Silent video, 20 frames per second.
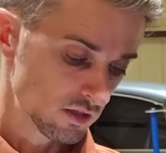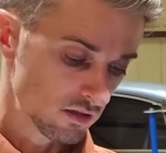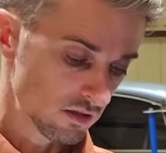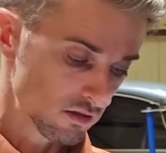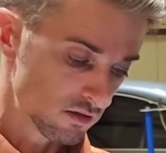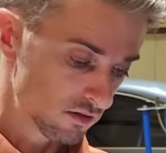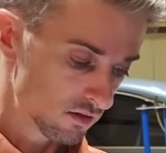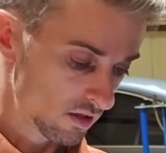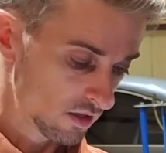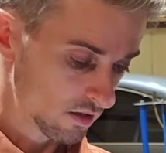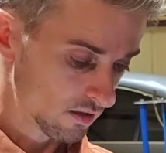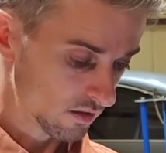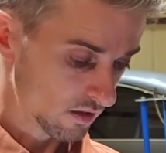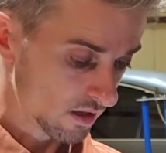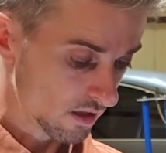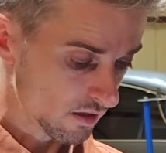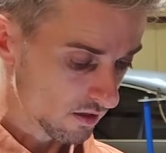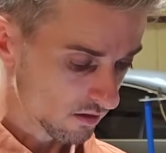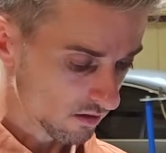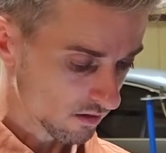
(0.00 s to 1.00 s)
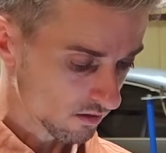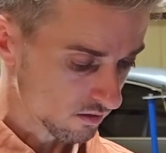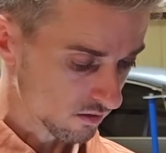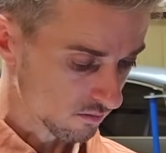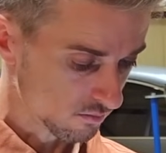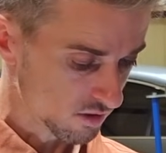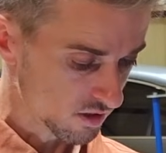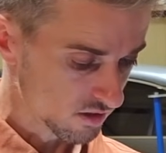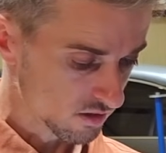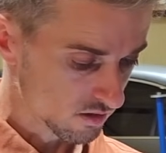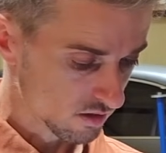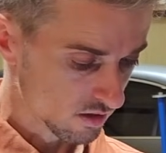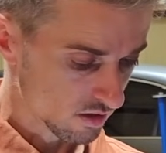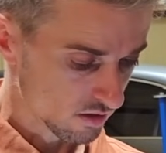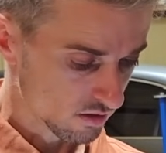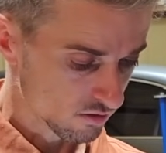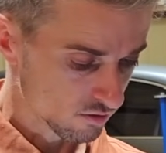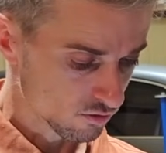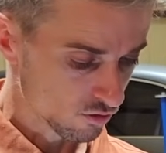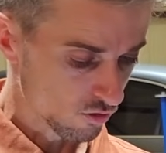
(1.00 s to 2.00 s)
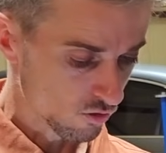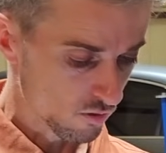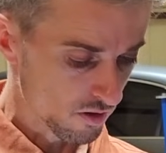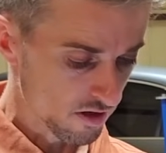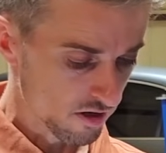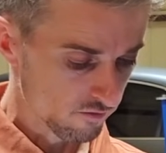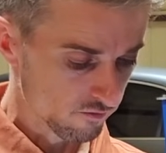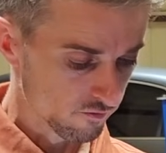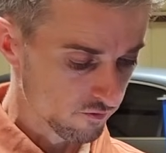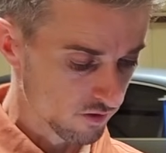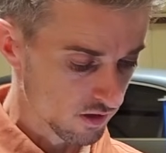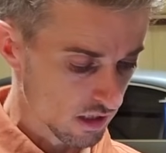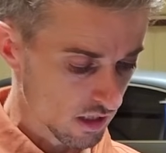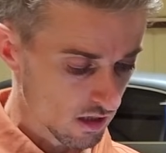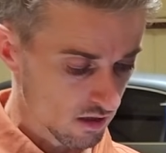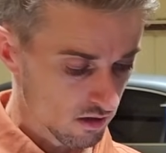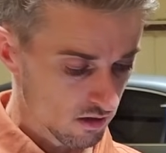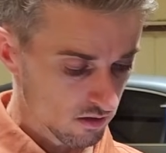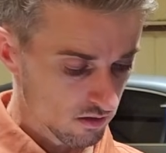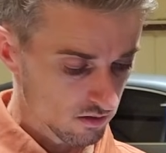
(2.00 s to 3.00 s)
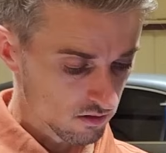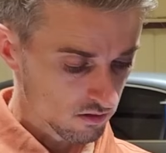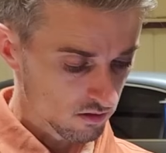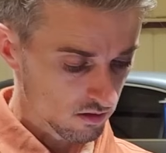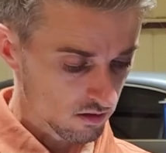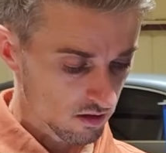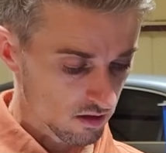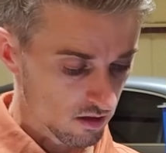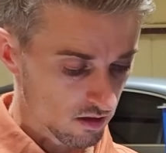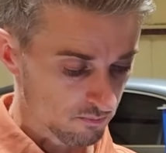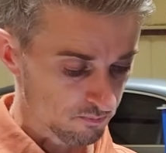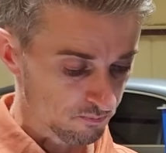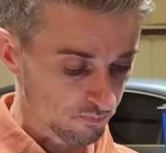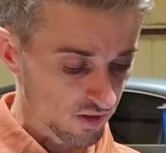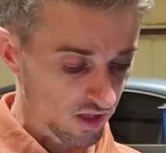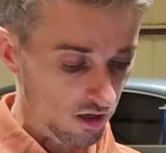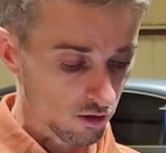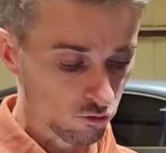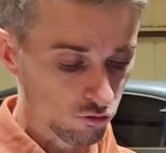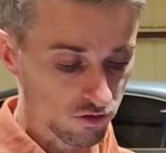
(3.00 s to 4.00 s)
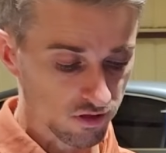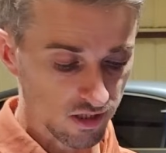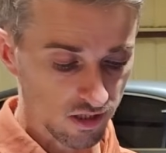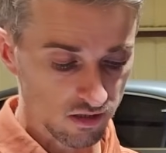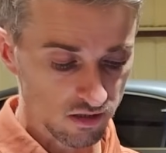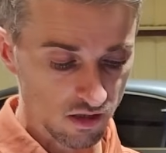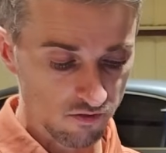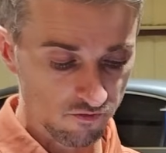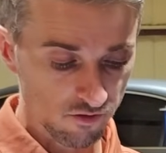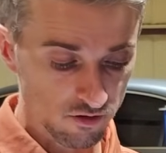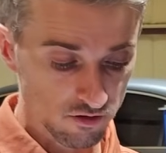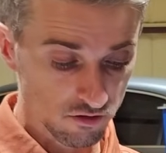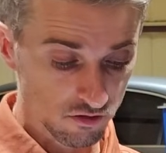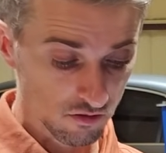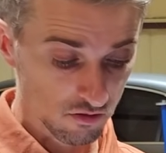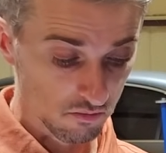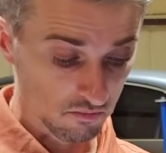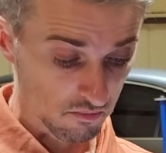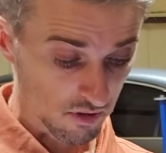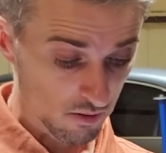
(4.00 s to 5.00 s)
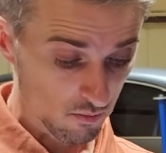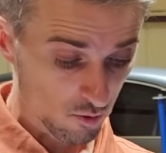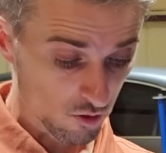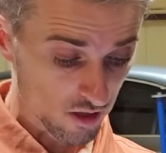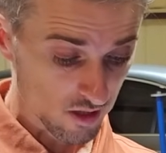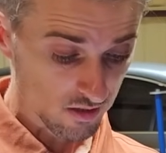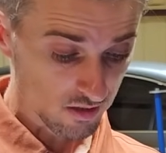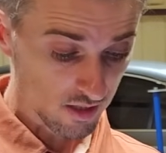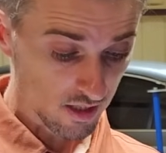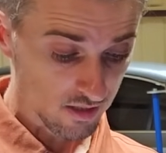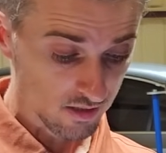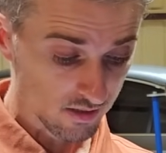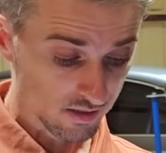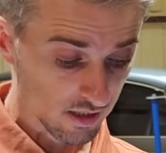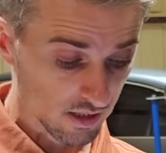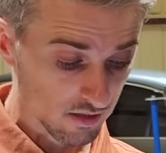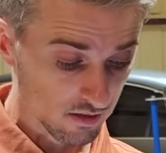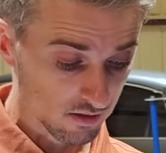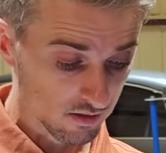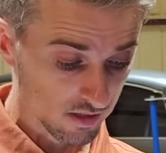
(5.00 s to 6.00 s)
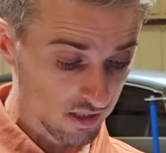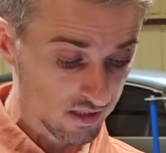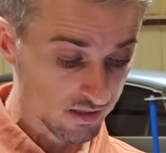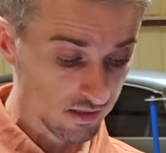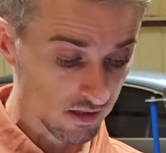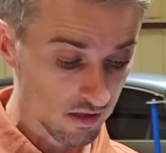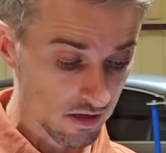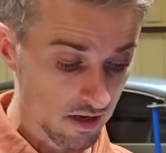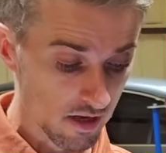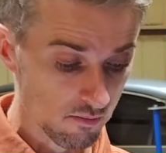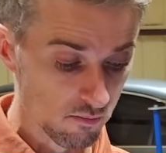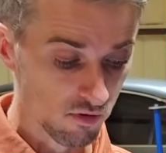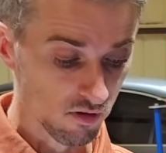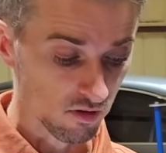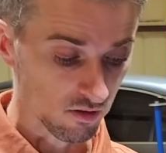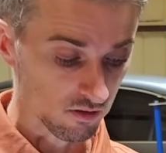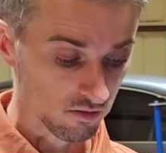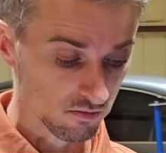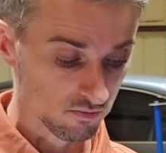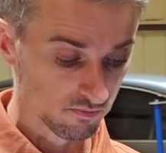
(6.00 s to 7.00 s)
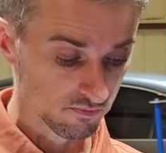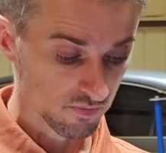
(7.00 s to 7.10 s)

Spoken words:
is taking a little bit. So we have the auto start sub function, memorize last state, it's enabled.